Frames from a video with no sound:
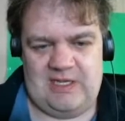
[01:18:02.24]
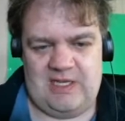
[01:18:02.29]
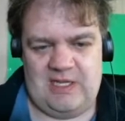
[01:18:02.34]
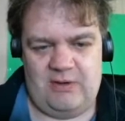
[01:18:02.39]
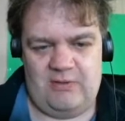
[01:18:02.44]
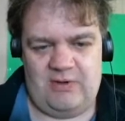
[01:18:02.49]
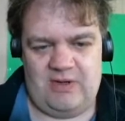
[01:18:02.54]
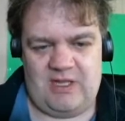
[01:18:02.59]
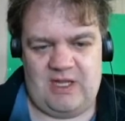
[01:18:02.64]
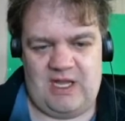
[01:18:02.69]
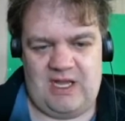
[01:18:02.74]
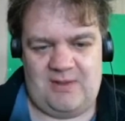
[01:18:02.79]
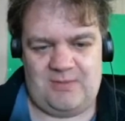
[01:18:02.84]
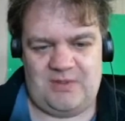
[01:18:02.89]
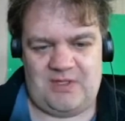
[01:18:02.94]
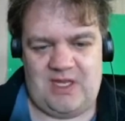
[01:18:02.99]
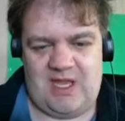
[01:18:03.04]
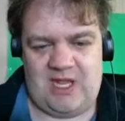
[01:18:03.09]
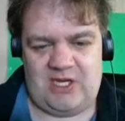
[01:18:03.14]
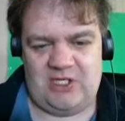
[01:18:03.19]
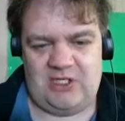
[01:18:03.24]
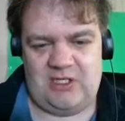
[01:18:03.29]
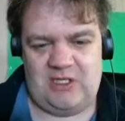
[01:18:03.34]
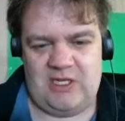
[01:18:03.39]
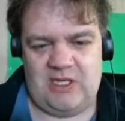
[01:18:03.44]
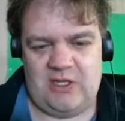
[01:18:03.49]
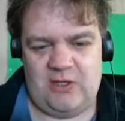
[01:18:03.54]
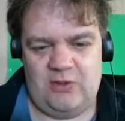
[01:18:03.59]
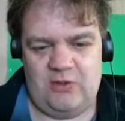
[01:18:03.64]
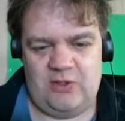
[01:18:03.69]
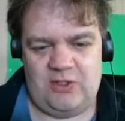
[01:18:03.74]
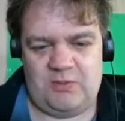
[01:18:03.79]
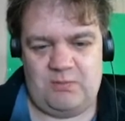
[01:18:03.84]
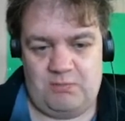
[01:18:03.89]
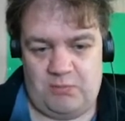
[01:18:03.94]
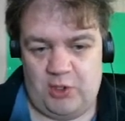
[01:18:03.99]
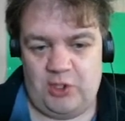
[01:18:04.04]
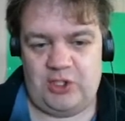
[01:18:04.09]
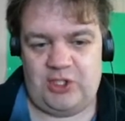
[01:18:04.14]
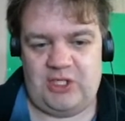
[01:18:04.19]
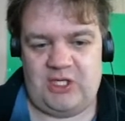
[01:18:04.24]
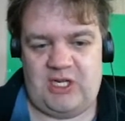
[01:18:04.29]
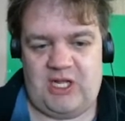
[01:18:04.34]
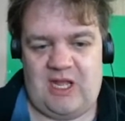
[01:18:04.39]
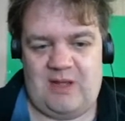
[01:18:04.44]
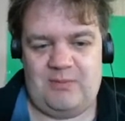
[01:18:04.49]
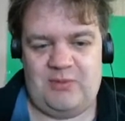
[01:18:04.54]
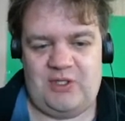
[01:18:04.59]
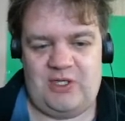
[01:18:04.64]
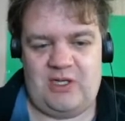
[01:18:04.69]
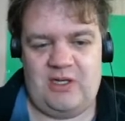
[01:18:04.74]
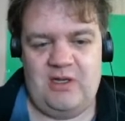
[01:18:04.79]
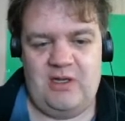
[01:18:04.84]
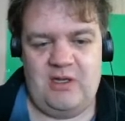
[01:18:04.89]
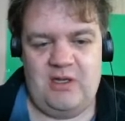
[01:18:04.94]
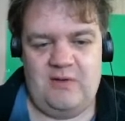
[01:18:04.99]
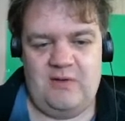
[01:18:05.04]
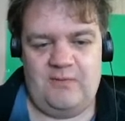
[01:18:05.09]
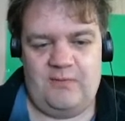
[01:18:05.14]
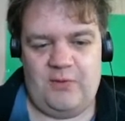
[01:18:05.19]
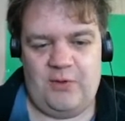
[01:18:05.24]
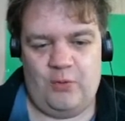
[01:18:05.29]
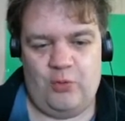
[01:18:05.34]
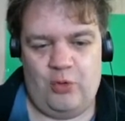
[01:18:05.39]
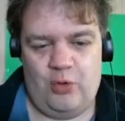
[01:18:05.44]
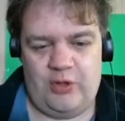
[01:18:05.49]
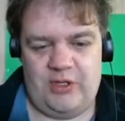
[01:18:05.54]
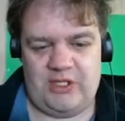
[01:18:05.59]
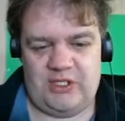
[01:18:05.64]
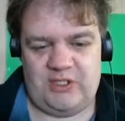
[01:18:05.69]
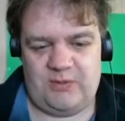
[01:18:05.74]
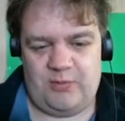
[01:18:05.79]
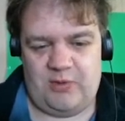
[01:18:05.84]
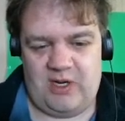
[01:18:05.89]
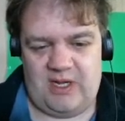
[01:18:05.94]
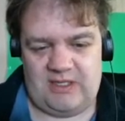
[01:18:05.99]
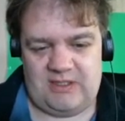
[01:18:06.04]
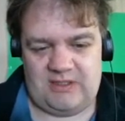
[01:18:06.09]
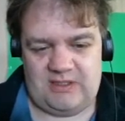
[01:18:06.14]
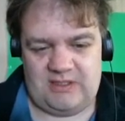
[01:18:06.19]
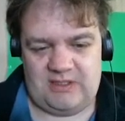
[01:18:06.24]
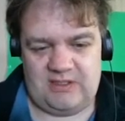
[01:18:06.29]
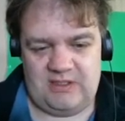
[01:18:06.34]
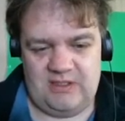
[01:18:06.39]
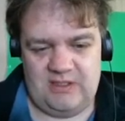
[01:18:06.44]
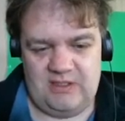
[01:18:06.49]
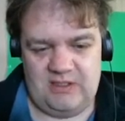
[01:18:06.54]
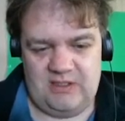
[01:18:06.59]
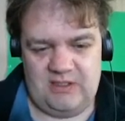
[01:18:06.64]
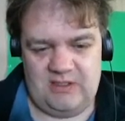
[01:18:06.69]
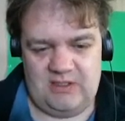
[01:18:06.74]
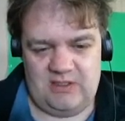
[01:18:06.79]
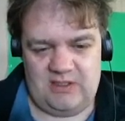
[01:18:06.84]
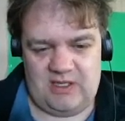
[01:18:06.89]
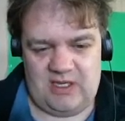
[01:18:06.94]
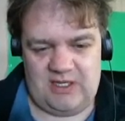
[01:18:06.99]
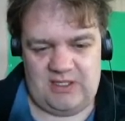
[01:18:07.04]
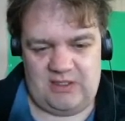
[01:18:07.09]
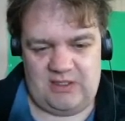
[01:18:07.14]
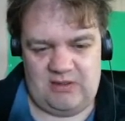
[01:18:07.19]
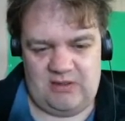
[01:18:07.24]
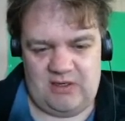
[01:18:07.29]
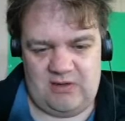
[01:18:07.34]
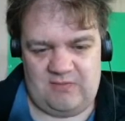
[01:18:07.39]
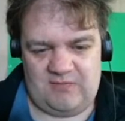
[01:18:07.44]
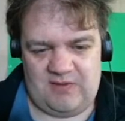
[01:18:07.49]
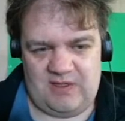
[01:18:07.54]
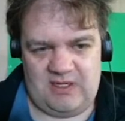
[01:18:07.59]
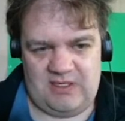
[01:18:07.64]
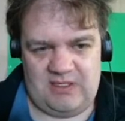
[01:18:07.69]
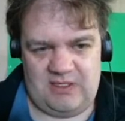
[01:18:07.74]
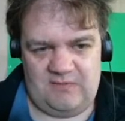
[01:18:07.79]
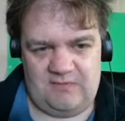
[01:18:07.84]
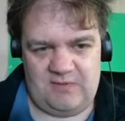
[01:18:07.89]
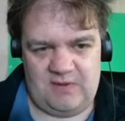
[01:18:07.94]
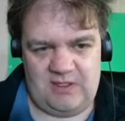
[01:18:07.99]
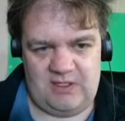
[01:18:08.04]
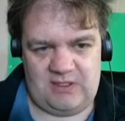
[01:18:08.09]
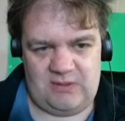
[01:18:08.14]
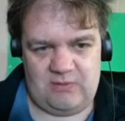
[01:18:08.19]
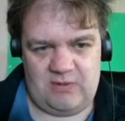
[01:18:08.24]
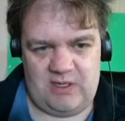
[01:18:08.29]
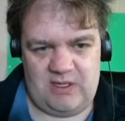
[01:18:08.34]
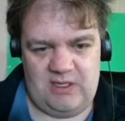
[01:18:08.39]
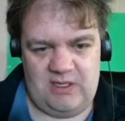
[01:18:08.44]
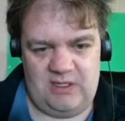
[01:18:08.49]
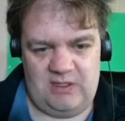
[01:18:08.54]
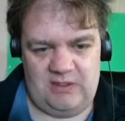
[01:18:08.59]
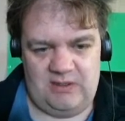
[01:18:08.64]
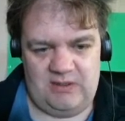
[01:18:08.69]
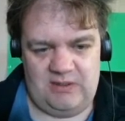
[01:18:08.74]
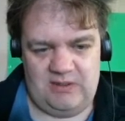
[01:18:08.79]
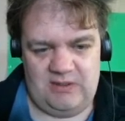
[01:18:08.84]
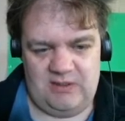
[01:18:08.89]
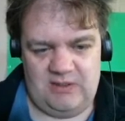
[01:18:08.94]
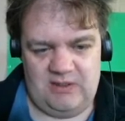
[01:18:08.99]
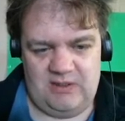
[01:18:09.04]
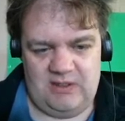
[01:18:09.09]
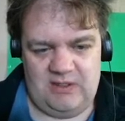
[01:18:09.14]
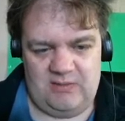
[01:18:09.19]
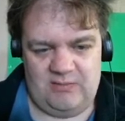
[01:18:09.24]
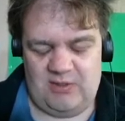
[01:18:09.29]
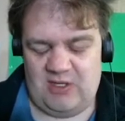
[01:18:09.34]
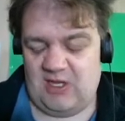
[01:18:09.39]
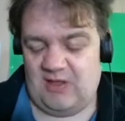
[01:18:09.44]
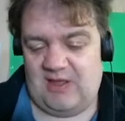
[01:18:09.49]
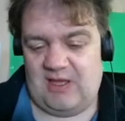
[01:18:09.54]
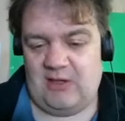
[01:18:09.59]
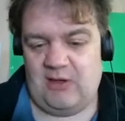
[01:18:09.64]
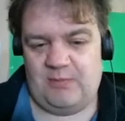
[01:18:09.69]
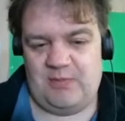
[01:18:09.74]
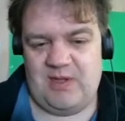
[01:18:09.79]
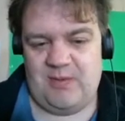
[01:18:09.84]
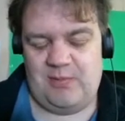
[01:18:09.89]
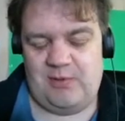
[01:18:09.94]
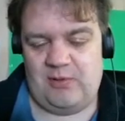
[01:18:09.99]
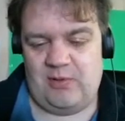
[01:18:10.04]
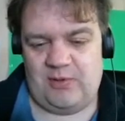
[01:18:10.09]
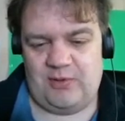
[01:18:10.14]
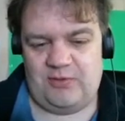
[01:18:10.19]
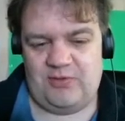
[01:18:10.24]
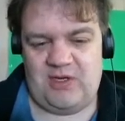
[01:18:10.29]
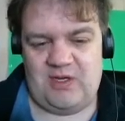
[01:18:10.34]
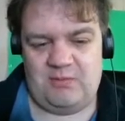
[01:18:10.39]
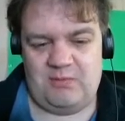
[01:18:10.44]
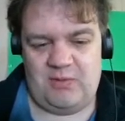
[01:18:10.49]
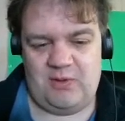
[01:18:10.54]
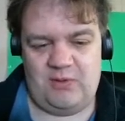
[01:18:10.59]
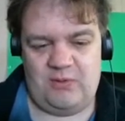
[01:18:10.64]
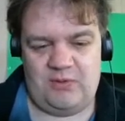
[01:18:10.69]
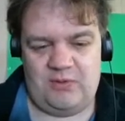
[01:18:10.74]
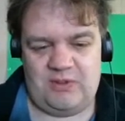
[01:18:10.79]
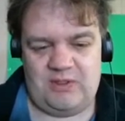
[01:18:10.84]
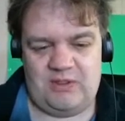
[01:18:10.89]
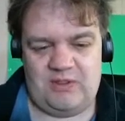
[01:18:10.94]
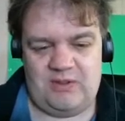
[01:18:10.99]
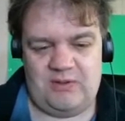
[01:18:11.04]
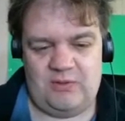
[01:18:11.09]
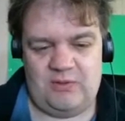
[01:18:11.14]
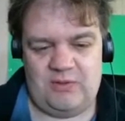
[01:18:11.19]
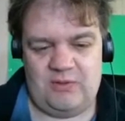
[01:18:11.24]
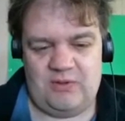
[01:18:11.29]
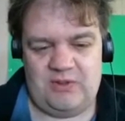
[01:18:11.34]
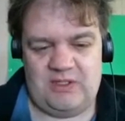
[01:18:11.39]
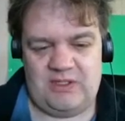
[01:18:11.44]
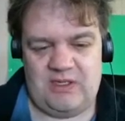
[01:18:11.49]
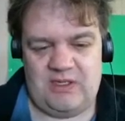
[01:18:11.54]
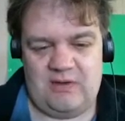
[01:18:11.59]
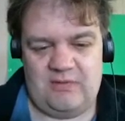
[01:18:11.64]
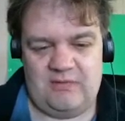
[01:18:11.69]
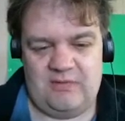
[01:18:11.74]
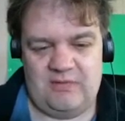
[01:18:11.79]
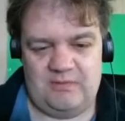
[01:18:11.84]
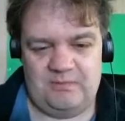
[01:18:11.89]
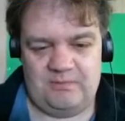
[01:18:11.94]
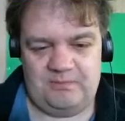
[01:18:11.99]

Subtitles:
era games, they actually used motion capture for the walking sprites. I don't know if they did for this one. But yeah, they got people on treadmills and all sorts of stuff.